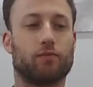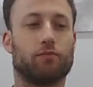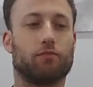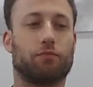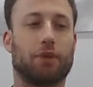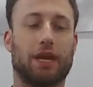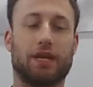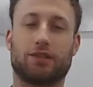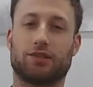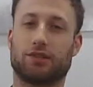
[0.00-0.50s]

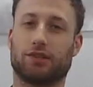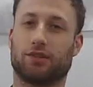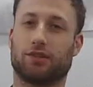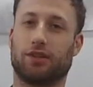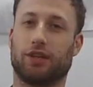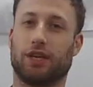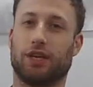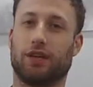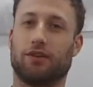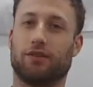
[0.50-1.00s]

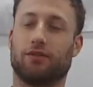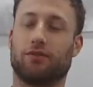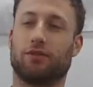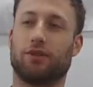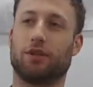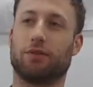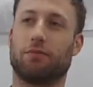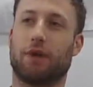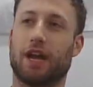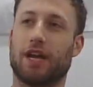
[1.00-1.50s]
basically
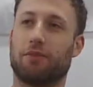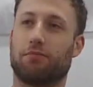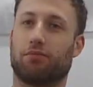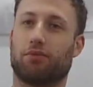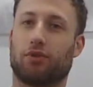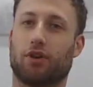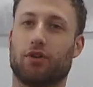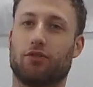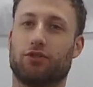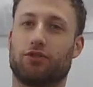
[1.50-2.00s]
my
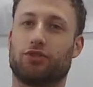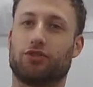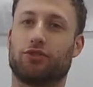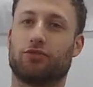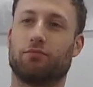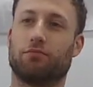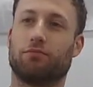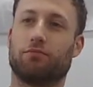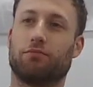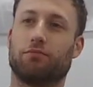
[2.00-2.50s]
approach,
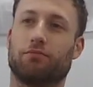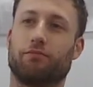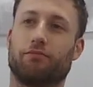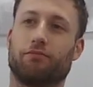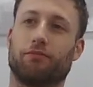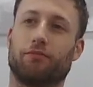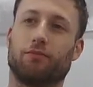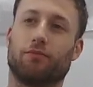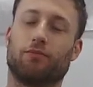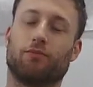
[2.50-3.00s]

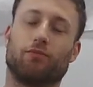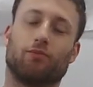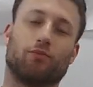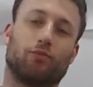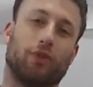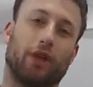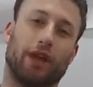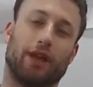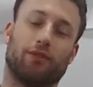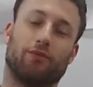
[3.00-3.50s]

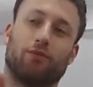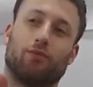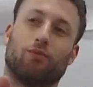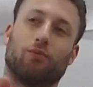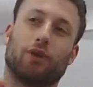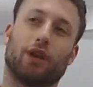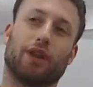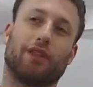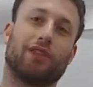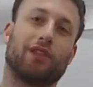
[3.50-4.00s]
like
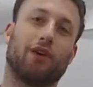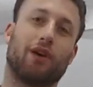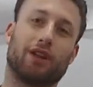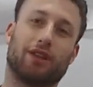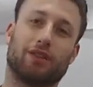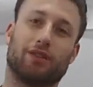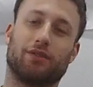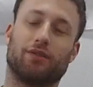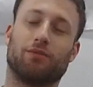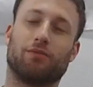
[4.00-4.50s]
what I
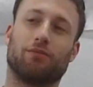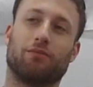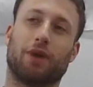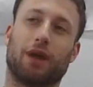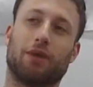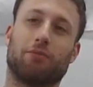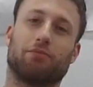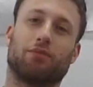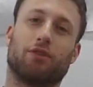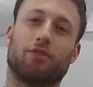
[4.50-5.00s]
thought
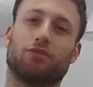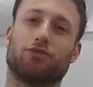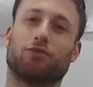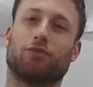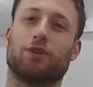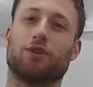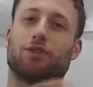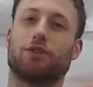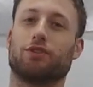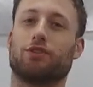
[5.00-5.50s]
my approach
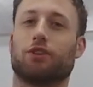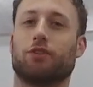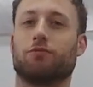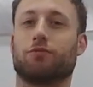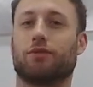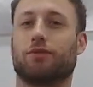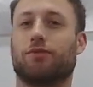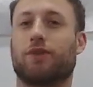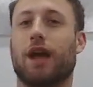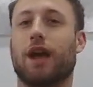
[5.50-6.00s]
was in
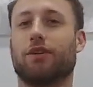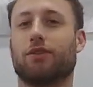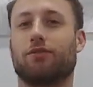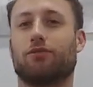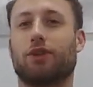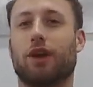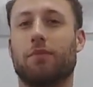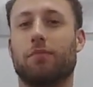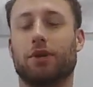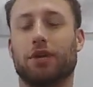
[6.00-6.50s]
terms of how to
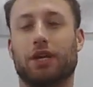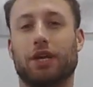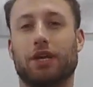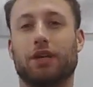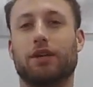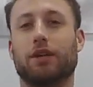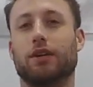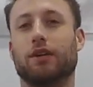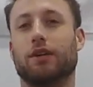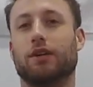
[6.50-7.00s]

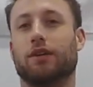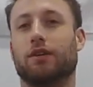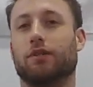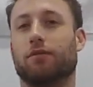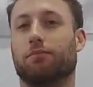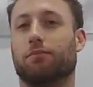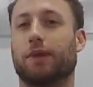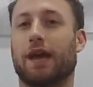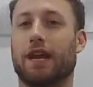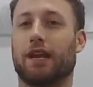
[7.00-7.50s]
remedy
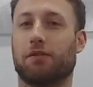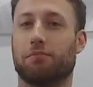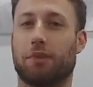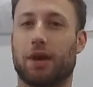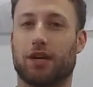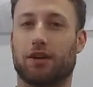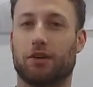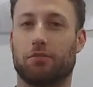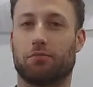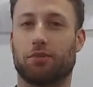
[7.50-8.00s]
getting
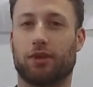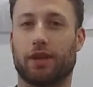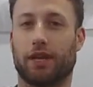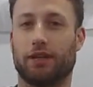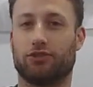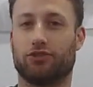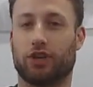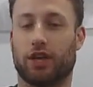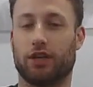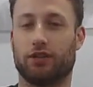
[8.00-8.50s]
better at
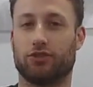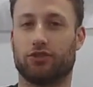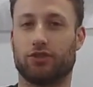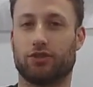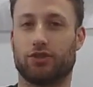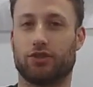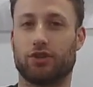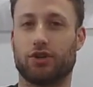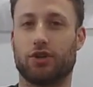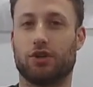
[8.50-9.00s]
playing
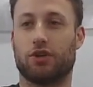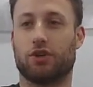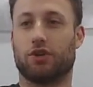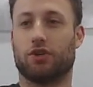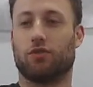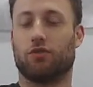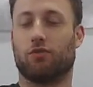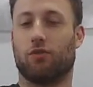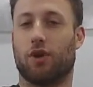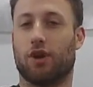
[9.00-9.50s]
changes,
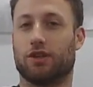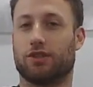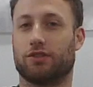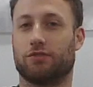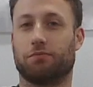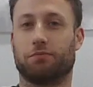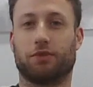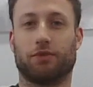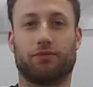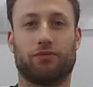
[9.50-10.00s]
was
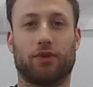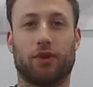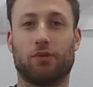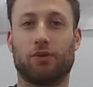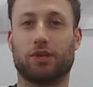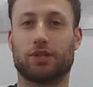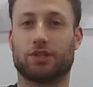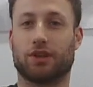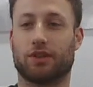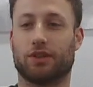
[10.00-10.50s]
to
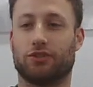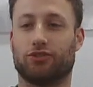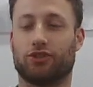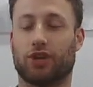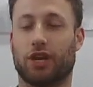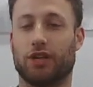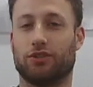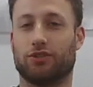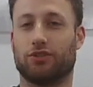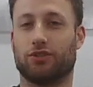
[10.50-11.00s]
focus on the
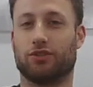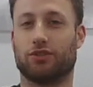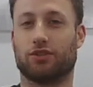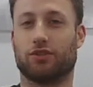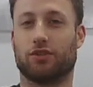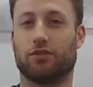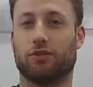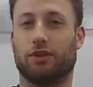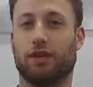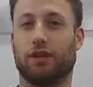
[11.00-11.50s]
changes
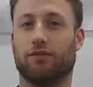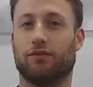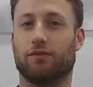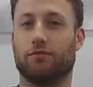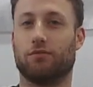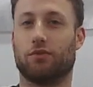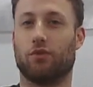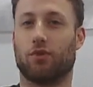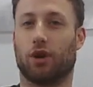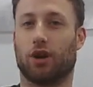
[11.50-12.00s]

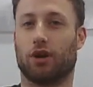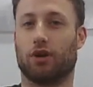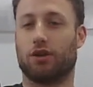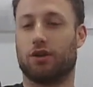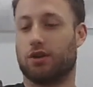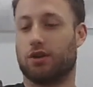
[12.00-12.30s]
even more.